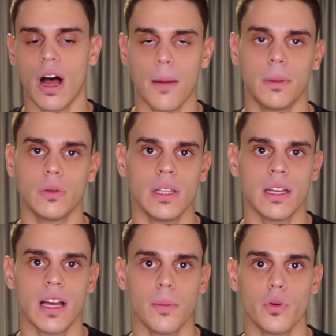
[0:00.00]

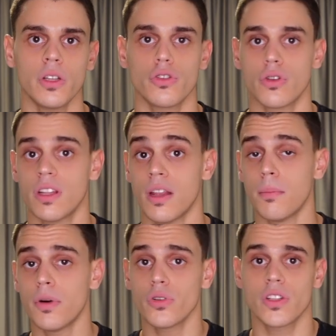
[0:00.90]
uploading, I'm pretty sure that
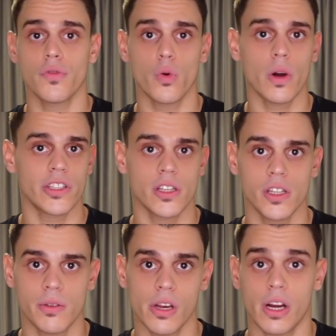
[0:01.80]
most of you watching
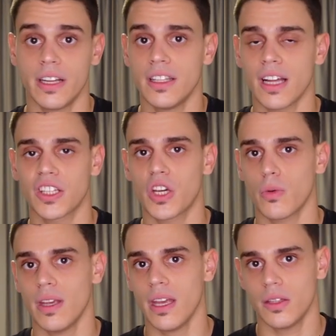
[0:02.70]
this video are not
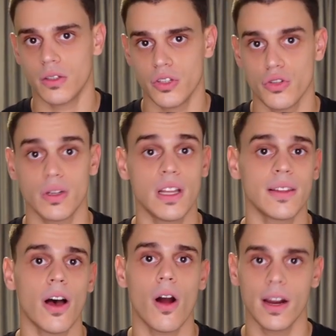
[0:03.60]
creators, you're
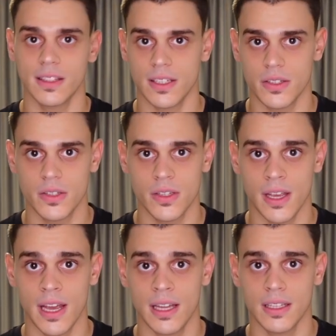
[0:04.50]
not artists.
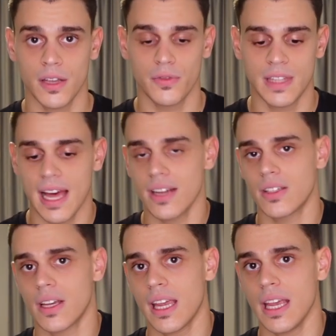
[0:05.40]
And if that
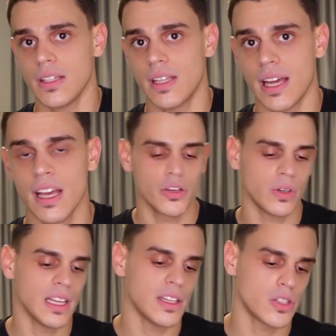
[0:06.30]
is the case, then
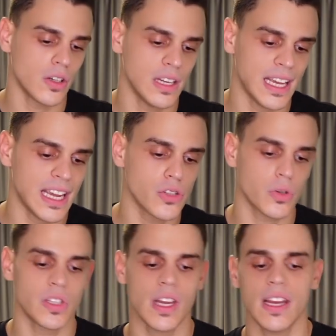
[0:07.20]
you're not necessarily
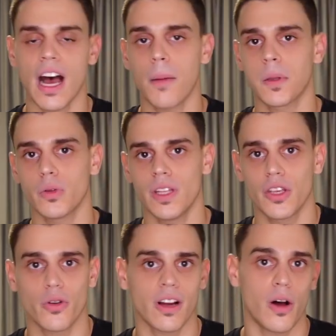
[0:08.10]
interested in
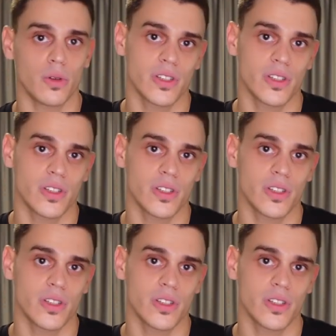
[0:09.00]
uploading your own